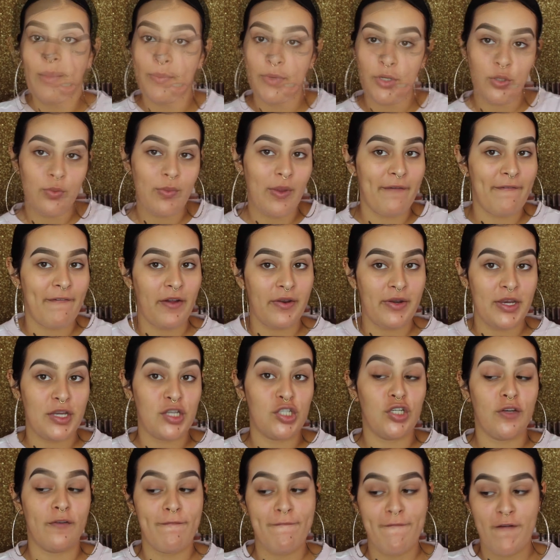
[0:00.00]
I'm gonna do my
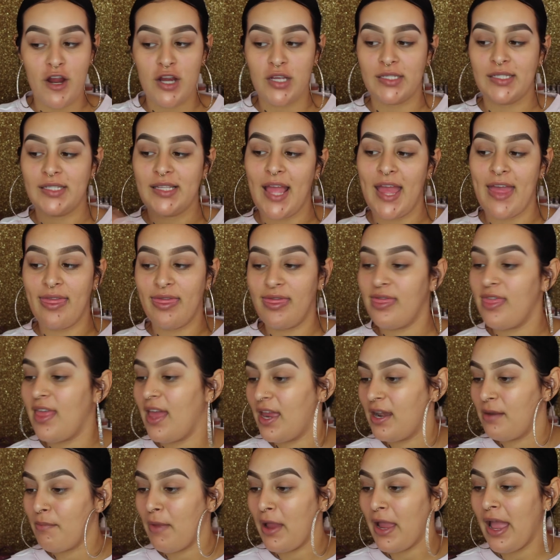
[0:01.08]
foundation first and
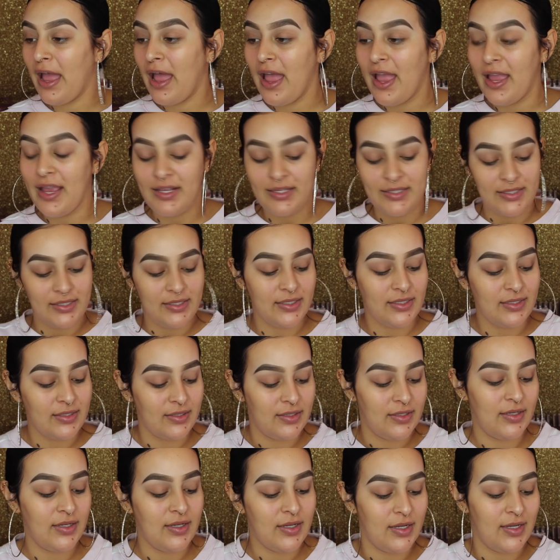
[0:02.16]
then my eyes.
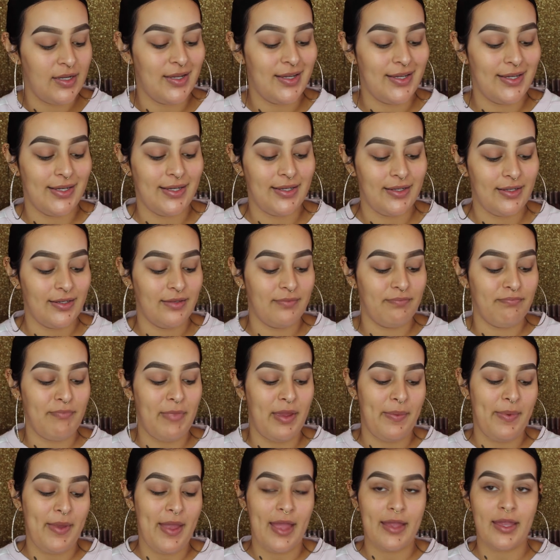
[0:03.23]

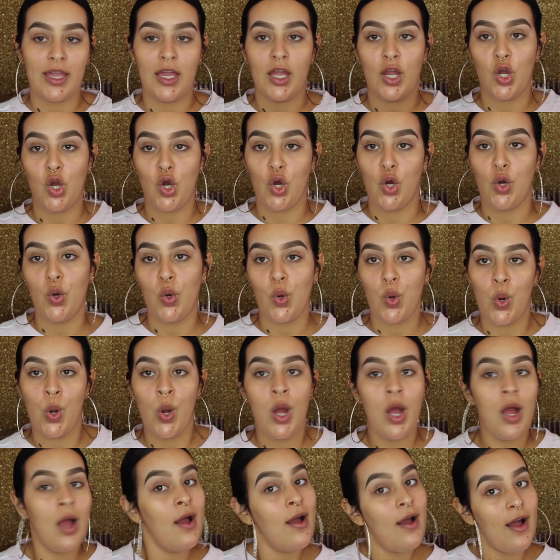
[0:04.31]
Maybe I can go
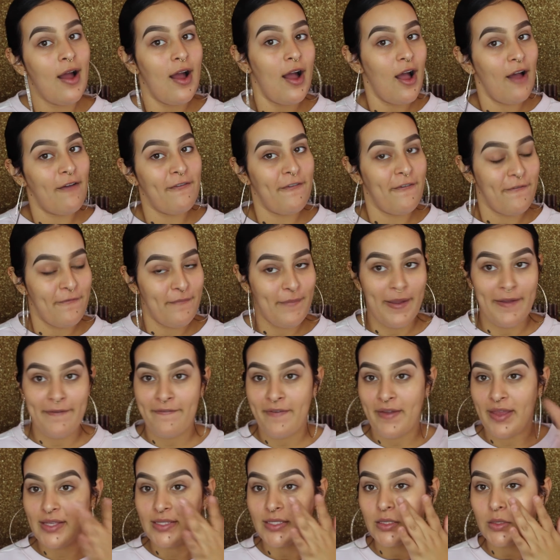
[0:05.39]
off of my
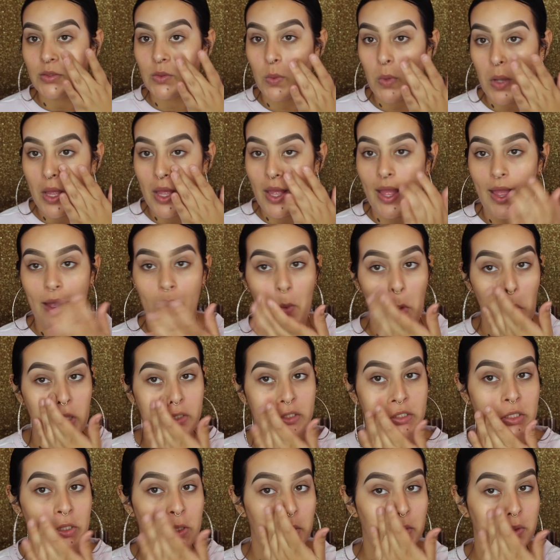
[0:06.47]
face what I
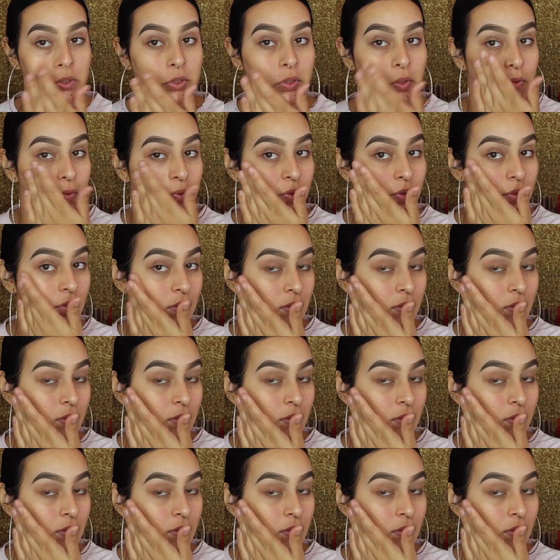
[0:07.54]
want to do